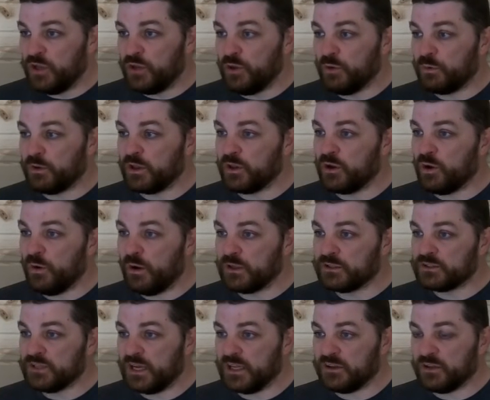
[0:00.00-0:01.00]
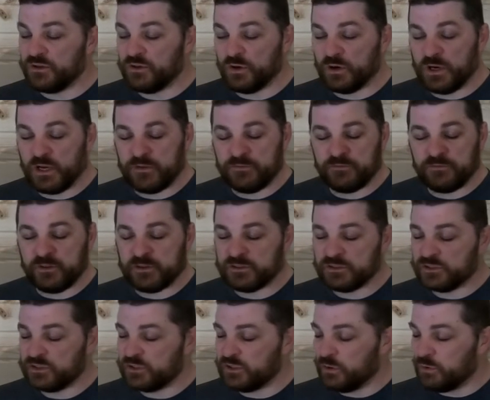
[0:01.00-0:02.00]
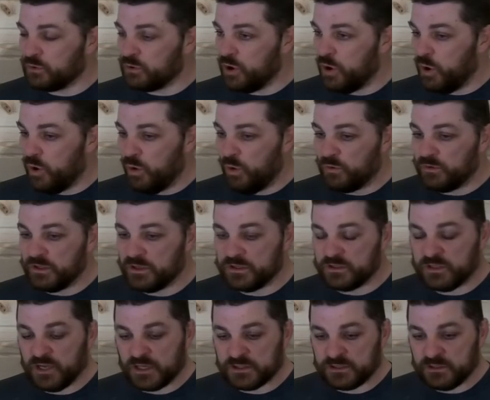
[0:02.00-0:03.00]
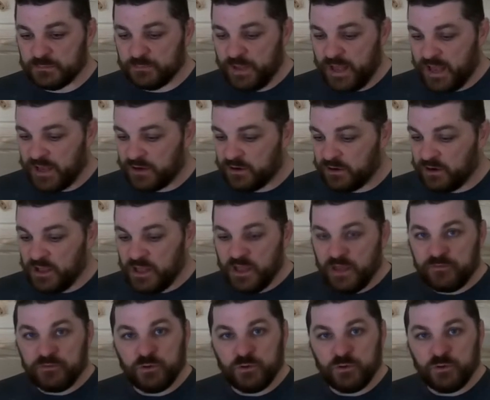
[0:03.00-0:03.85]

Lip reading: You can go outside in the dirt. If it's still cold, it doesn't matter.